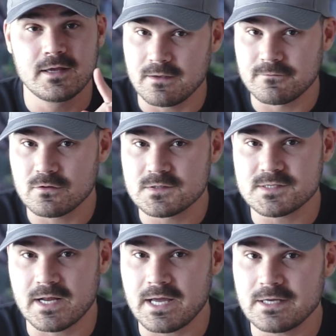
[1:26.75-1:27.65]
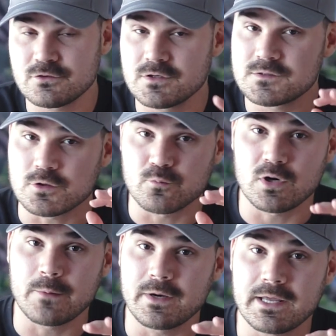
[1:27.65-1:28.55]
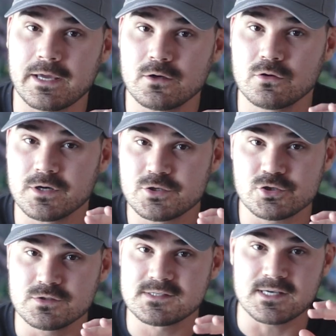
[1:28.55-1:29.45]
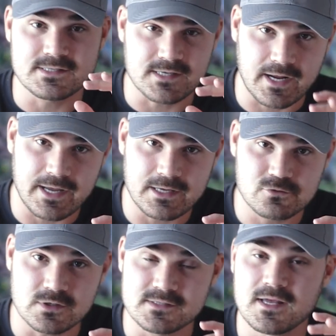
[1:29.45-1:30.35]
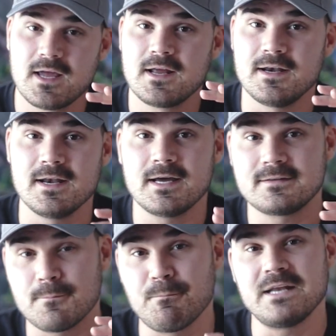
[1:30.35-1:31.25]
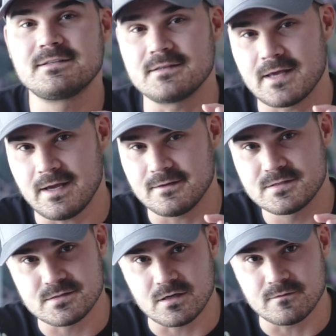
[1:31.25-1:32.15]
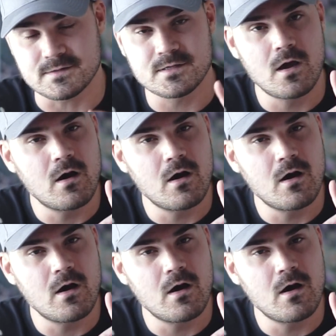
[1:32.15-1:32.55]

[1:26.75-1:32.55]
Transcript: If you're a psychiatrist, your primary category should say psychiatrist, not mental health service.